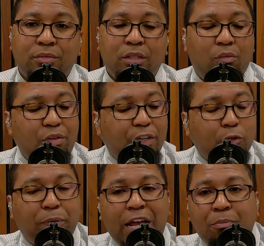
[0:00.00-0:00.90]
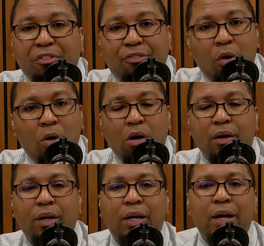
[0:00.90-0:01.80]
We've explained before
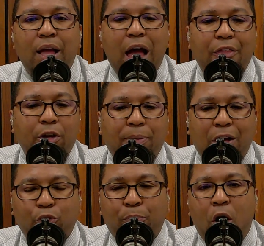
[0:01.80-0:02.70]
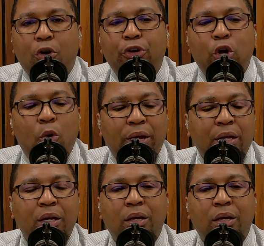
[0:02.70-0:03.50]
how the Apostle Paul, knowing